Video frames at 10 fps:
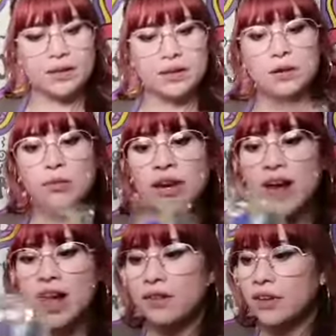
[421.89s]
we
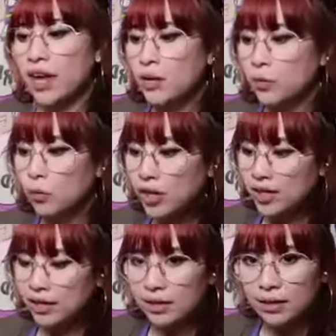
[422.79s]
have a
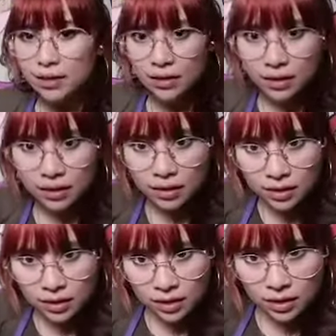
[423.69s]
wooden
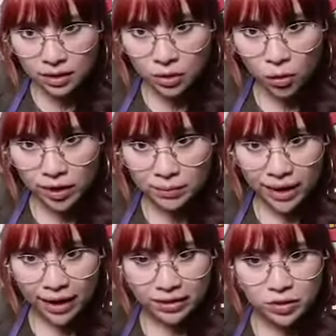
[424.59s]
coin
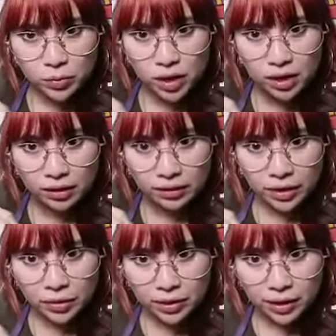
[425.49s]
bank as well
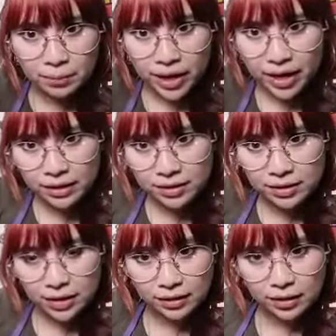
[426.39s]
that you can paint,
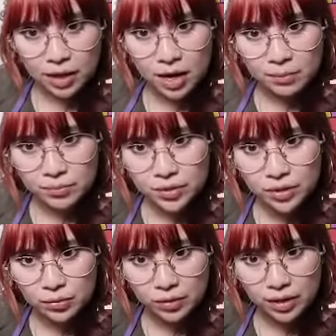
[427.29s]
and it
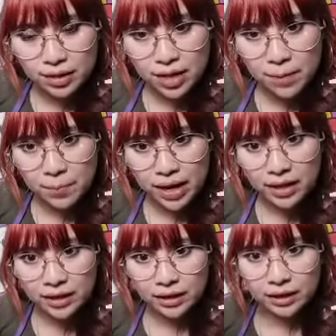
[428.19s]
comes with a
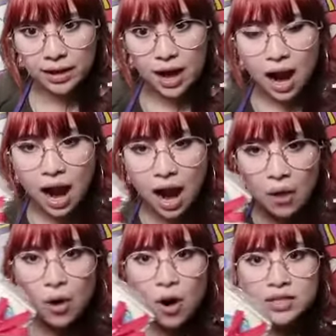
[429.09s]
paint kit.
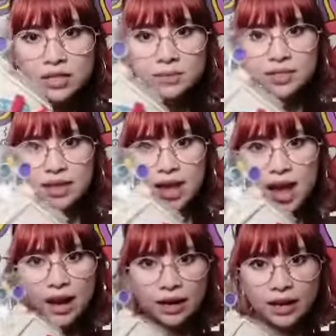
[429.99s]
How awesome is
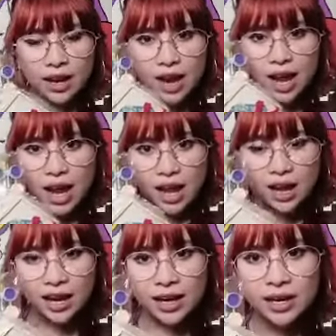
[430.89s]
that?
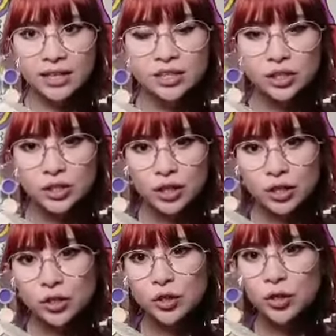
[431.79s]
And
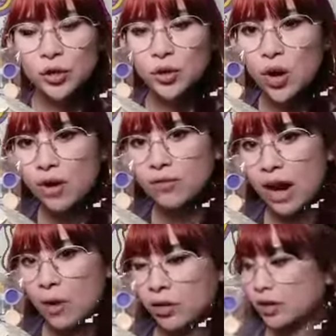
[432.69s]
two of
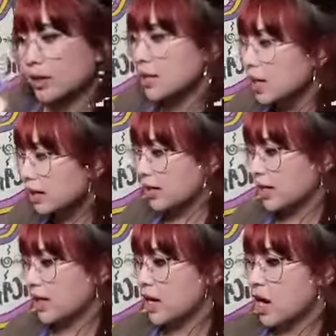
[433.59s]
our
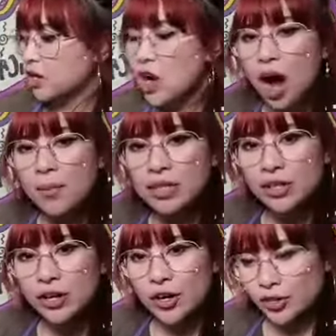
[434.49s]
lucky
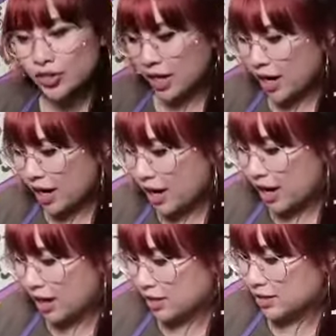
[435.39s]
commenters
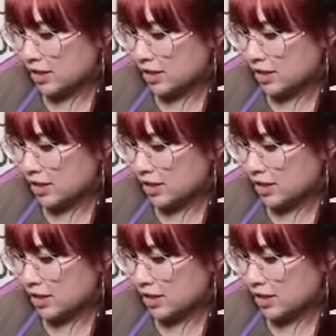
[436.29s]
and